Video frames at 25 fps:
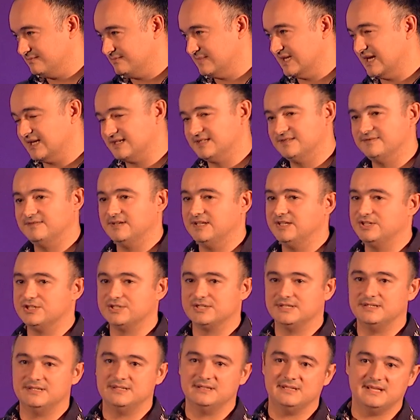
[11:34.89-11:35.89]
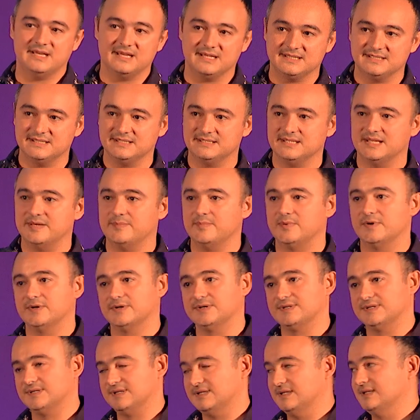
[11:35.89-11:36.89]
activation, exit
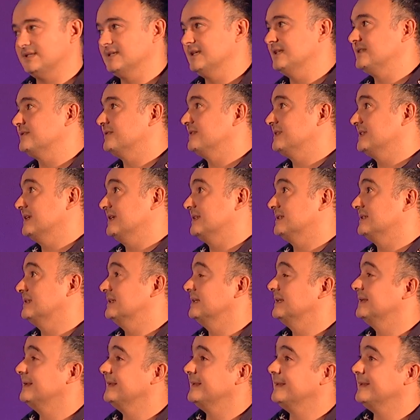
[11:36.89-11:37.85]
epochs, et cetera, et cetera.